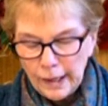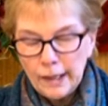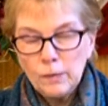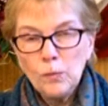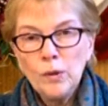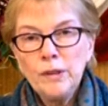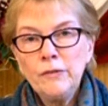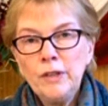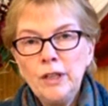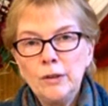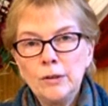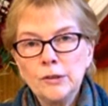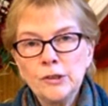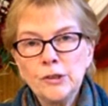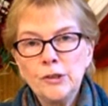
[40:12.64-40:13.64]
And one of
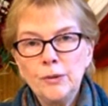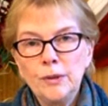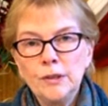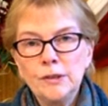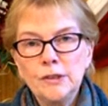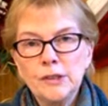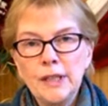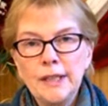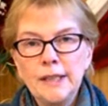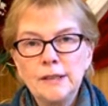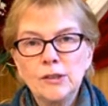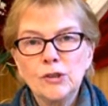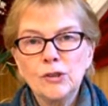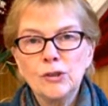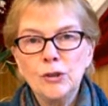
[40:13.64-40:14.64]
the Earth Stewards,
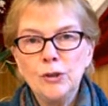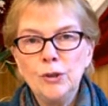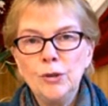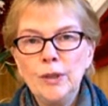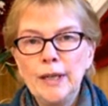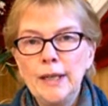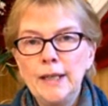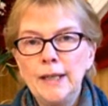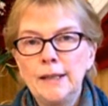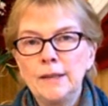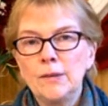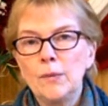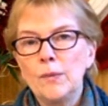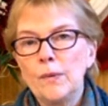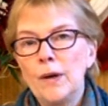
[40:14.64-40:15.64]
Diane Sue,
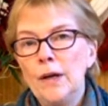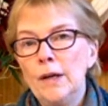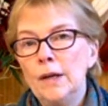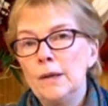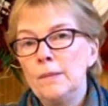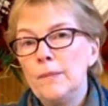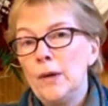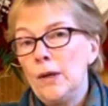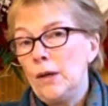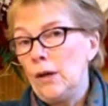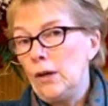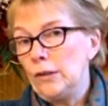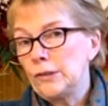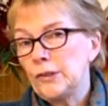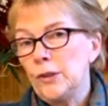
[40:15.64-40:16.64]
and
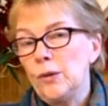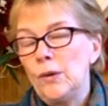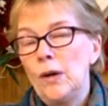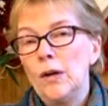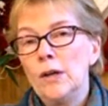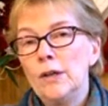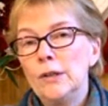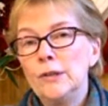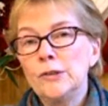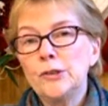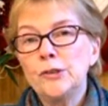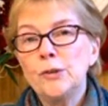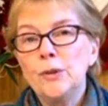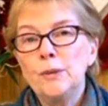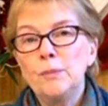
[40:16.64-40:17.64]
also our Earth
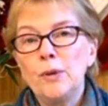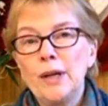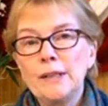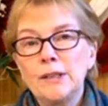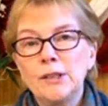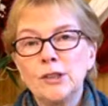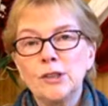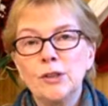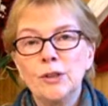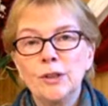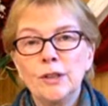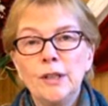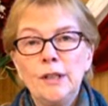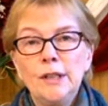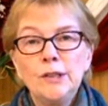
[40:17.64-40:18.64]
Steward
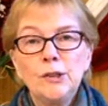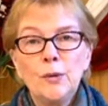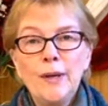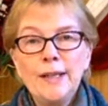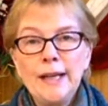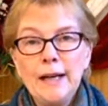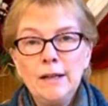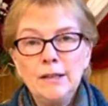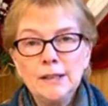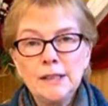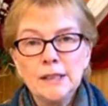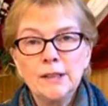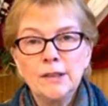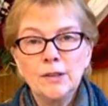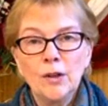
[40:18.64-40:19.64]
practitioner, Joanne
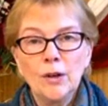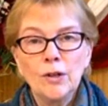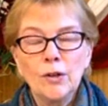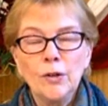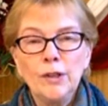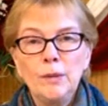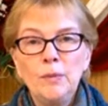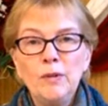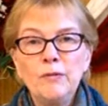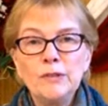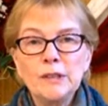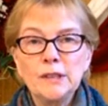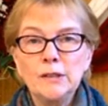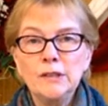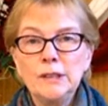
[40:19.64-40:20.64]
Allison, are going to be
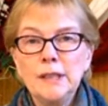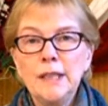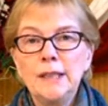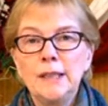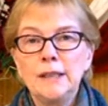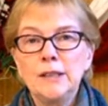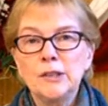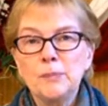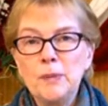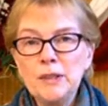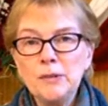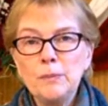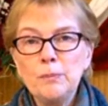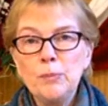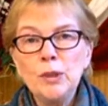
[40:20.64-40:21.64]
facilitating this
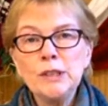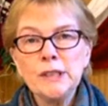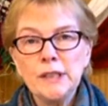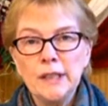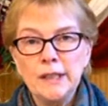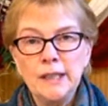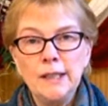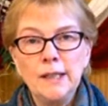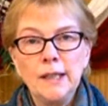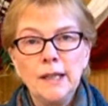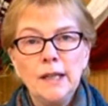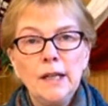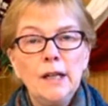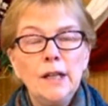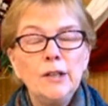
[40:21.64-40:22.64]
book study.
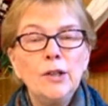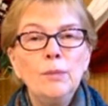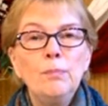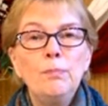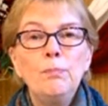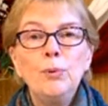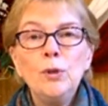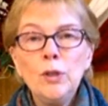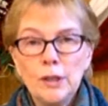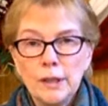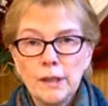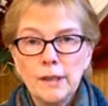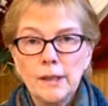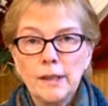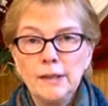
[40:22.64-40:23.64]
The
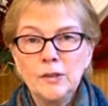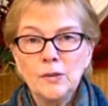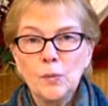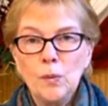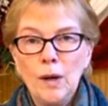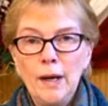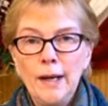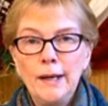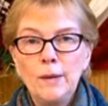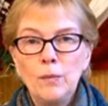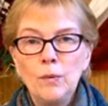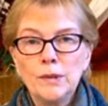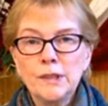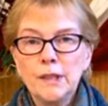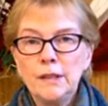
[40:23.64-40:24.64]
book is why
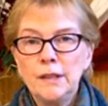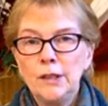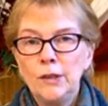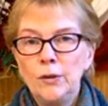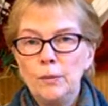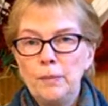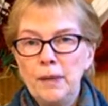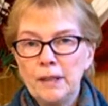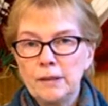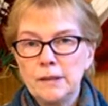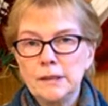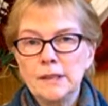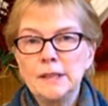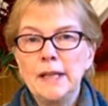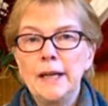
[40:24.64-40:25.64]
we're telling you about
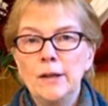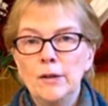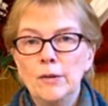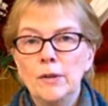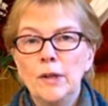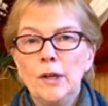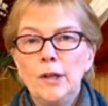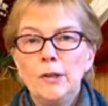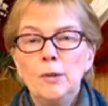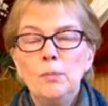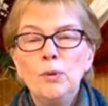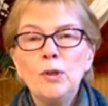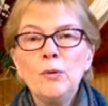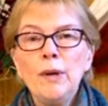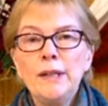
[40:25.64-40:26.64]
this now. The
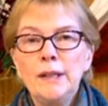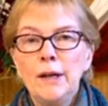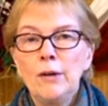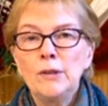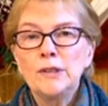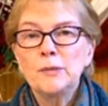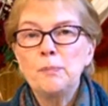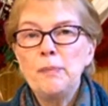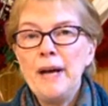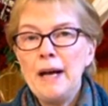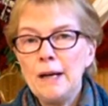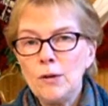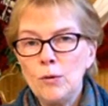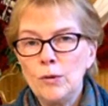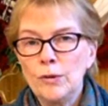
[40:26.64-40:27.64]
book right now is
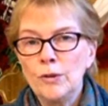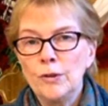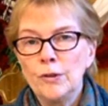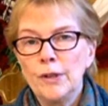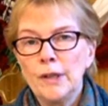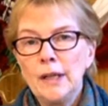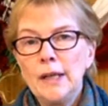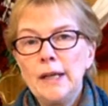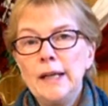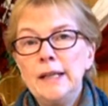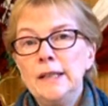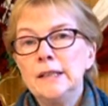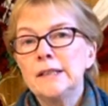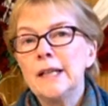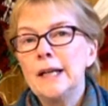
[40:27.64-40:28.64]
back ordered.
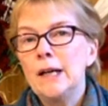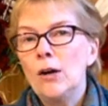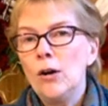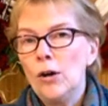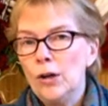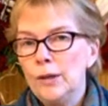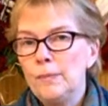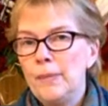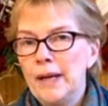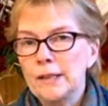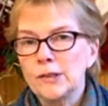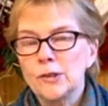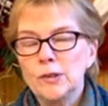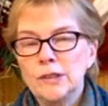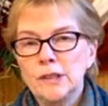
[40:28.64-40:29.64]
It is a
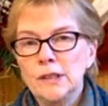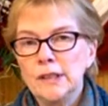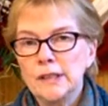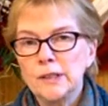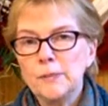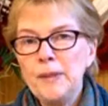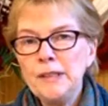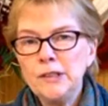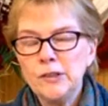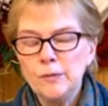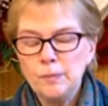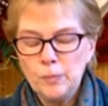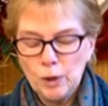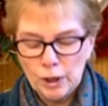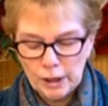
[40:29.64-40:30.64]
hardback, so it's an
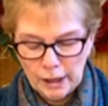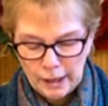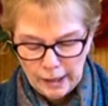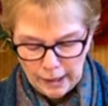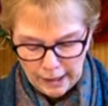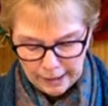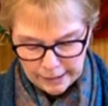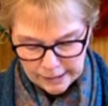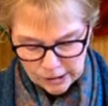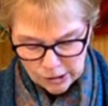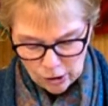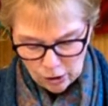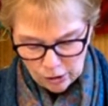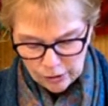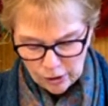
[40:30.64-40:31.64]
expensive book, and it's
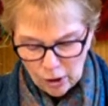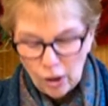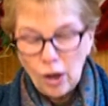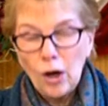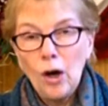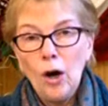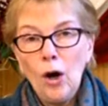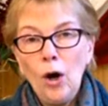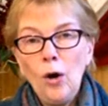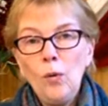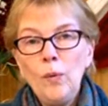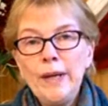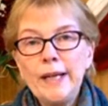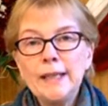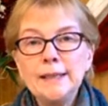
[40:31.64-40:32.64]
called
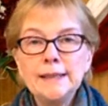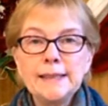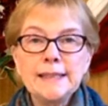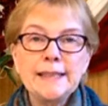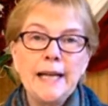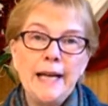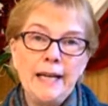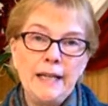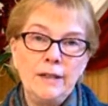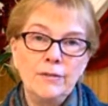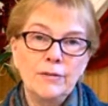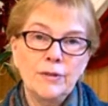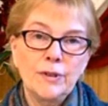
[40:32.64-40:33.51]
All We Can Save.